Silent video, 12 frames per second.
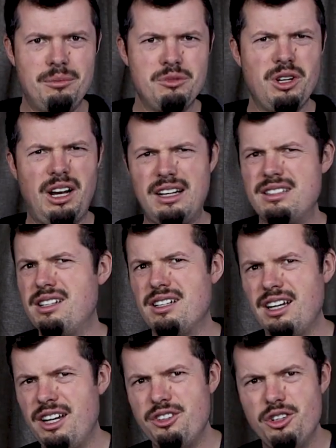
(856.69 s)
up to like
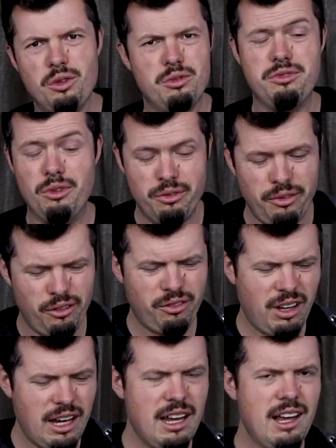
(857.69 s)
600 or
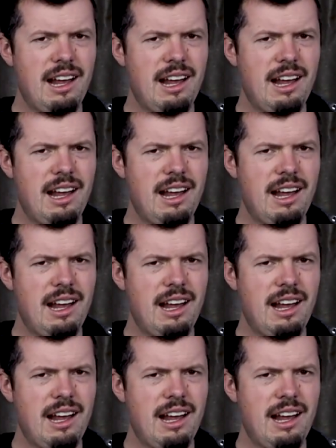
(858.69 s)
450.